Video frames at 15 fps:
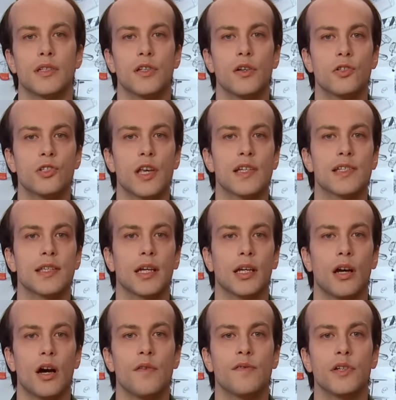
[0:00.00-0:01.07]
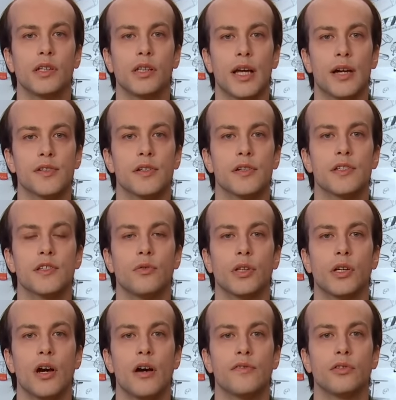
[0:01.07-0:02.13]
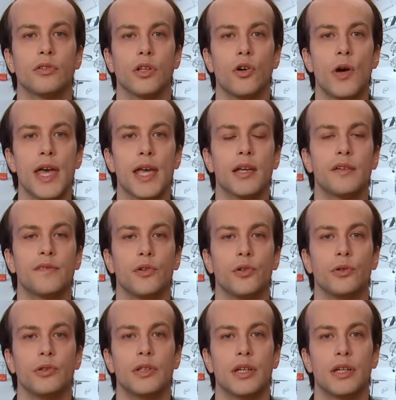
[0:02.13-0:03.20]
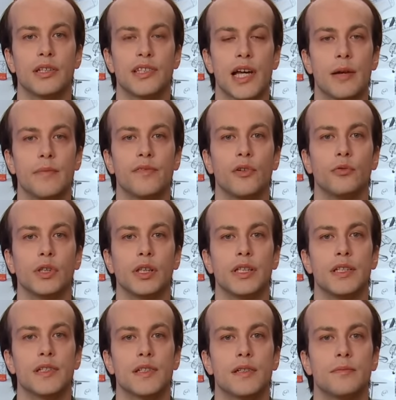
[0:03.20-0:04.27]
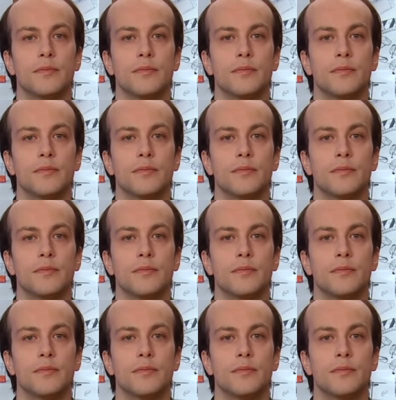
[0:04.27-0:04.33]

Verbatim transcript: Such testing often allows us to uncover low-hanging fruit in time for release.